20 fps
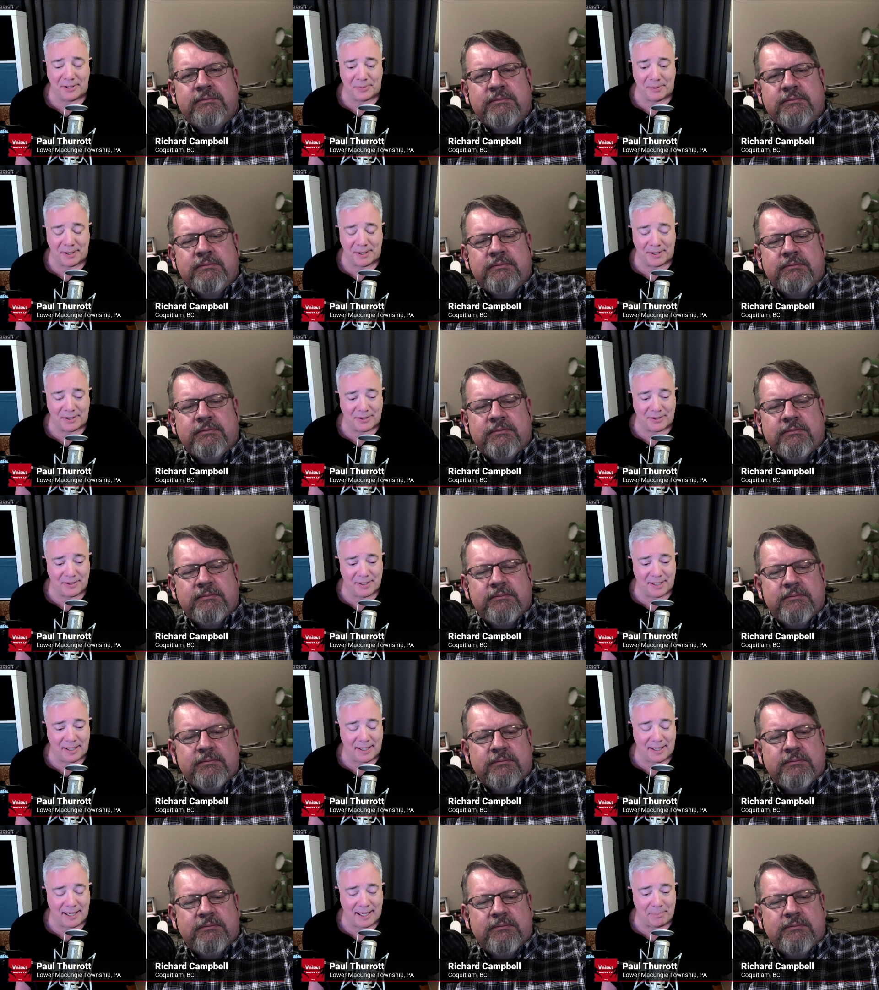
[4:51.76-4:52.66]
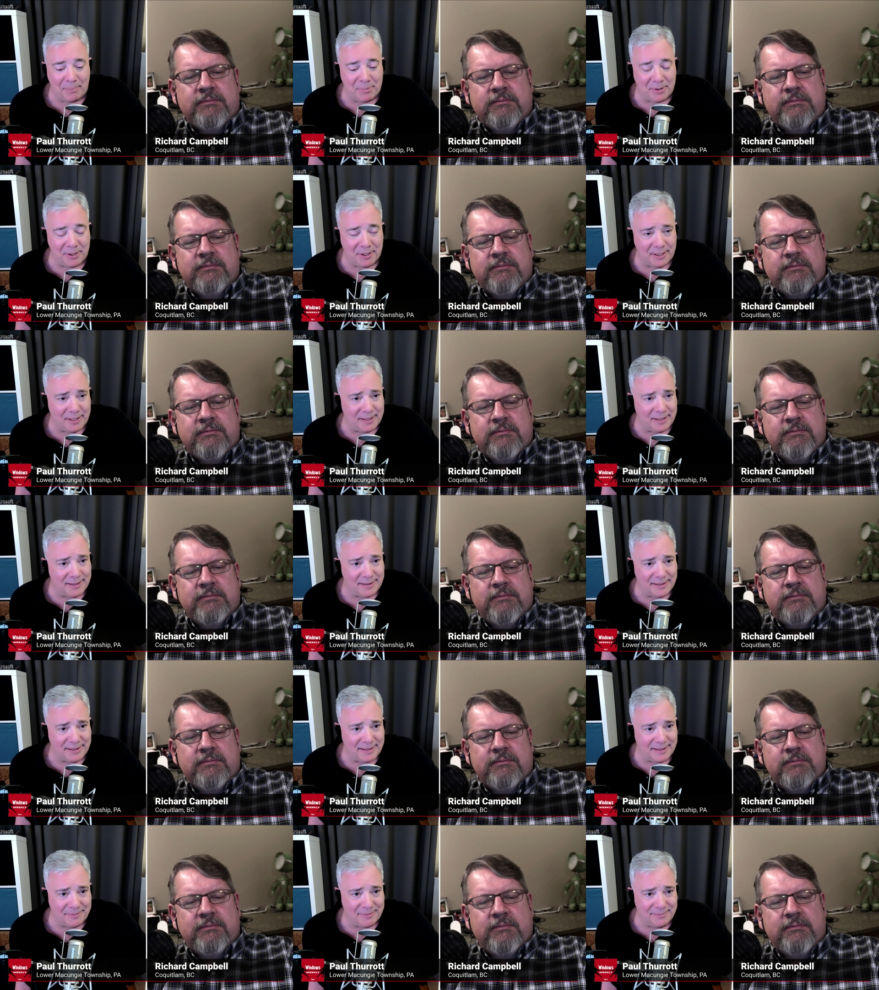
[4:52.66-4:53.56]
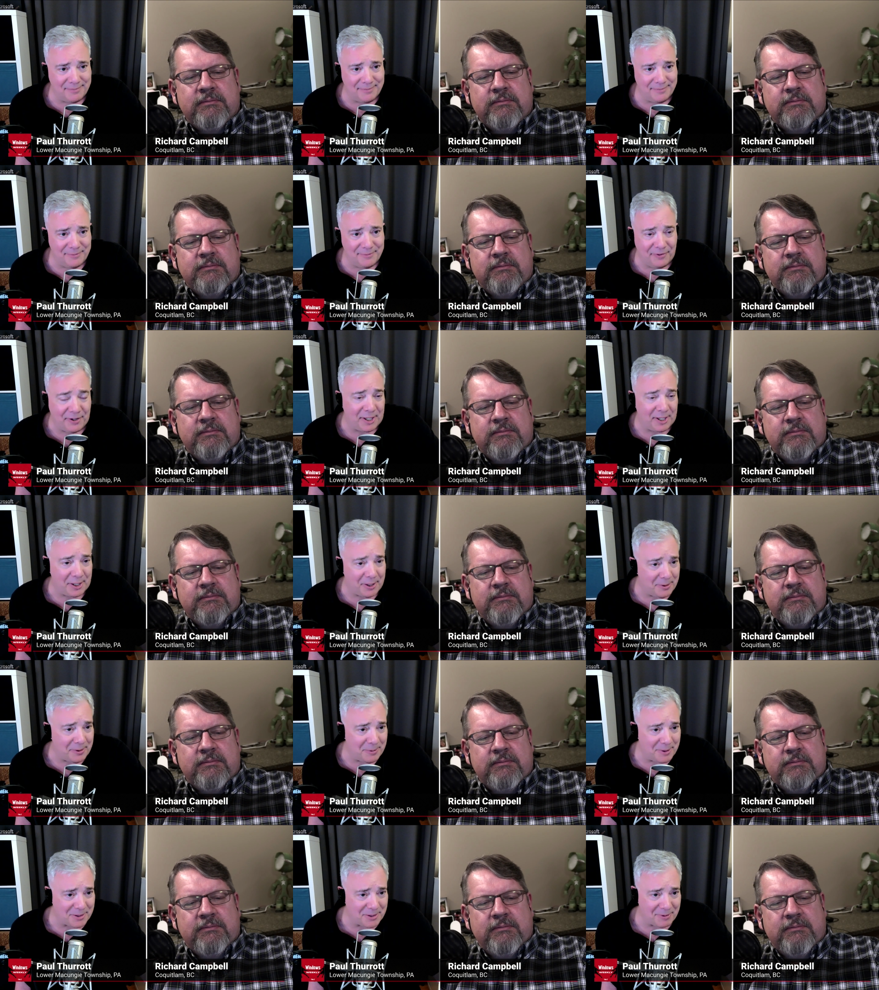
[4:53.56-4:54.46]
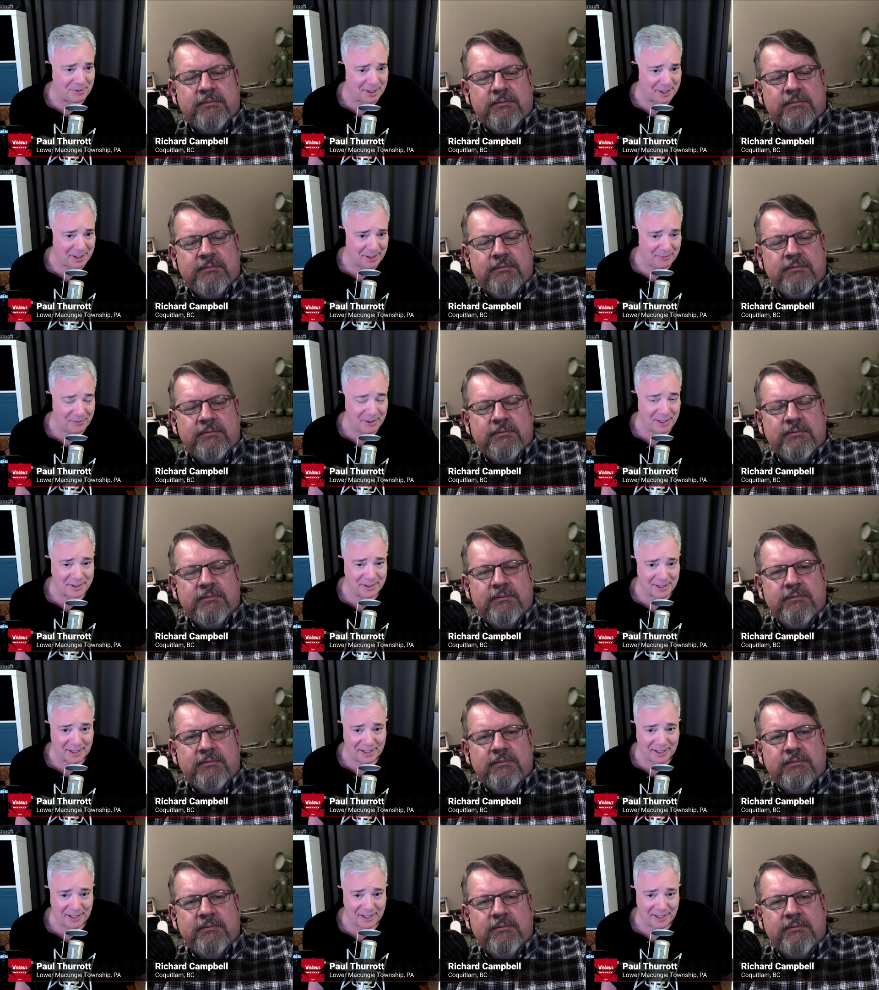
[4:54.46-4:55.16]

Speaker 1: with this uh, Apple uh, video wasn't really an event, I